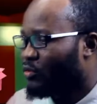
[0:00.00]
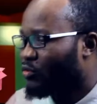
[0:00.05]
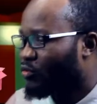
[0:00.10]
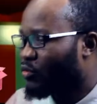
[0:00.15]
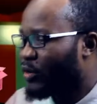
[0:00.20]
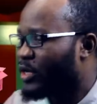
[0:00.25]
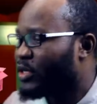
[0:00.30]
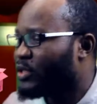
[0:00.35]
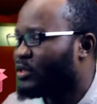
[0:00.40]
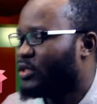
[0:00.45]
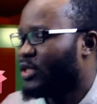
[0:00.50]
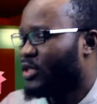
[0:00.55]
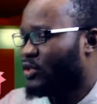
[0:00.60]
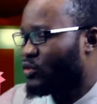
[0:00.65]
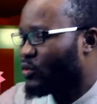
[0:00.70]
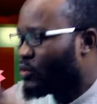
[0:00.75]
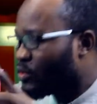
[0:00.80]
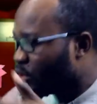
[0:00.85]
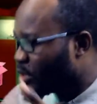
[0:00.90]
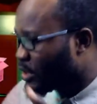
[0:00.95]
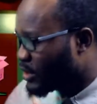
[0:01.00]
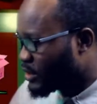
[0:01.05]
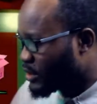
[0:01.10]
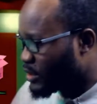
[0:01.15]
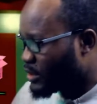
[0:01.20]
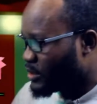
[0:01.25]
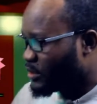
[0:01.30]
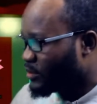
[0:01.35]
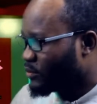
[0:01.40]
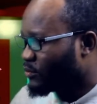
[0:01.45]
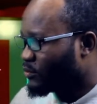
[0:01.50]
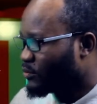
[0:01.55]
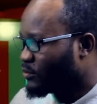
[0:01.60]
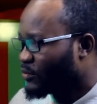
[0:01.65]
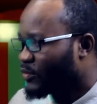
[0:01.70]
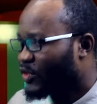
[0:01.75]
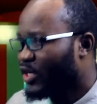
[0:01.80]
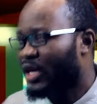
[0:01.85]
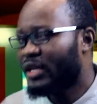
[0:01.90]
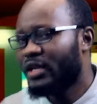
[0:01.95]
when they do this,
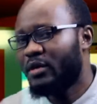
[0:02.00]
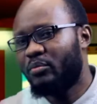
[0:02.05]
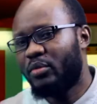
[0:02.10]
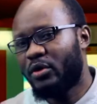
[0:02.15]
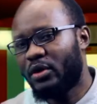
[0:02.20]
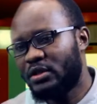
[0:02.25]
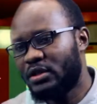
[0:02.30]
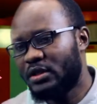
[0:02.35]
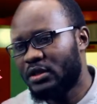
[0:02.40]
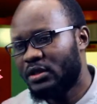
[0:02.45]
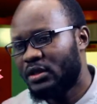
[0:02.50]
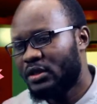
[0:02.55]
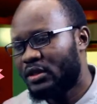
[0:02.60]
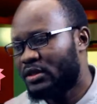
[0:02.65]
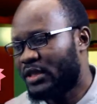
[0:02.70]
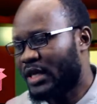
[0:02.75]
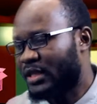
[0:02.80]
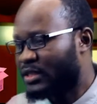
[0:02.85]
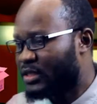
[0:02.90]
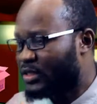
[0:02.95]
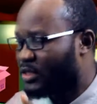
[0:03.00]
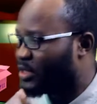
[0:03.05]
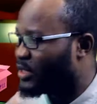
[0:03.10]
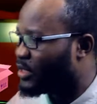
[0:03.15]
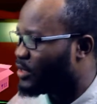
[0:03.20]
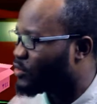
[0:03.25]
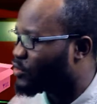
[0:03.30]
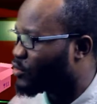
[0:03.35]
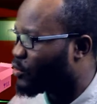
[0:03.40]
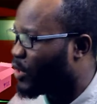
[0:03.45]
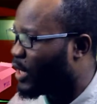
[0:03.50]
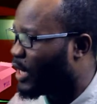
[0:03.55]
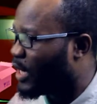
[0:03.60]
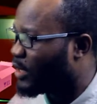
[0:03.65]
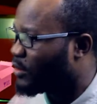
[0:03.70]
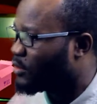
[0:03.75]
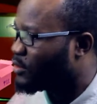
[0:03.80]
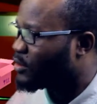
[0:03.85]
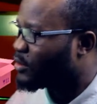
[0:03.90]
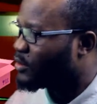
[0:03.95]
anybody that is seeing
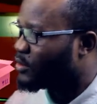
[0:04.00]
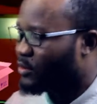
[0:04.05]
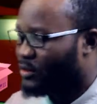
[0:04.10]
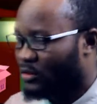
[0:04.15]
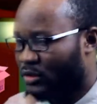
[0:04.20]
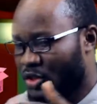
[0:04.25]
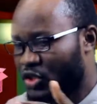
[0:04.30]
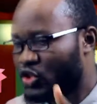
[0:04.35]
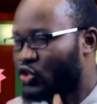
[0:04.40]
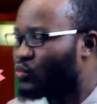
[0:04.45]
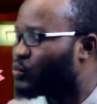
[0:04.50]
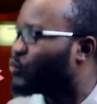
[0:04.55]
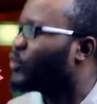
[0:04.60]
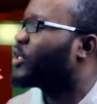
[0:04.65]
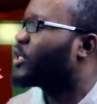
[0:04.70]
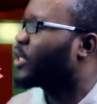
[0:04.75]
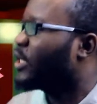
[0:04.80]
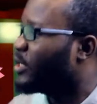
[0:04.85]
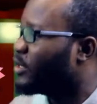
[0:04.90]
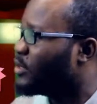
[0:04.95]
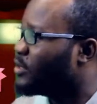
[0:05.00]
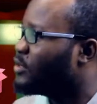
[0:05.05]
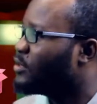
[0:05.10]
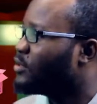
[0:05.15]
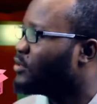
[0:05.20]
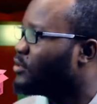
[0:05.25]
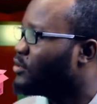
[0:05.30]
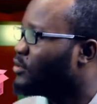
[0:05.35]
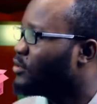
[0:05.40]
tour this weekend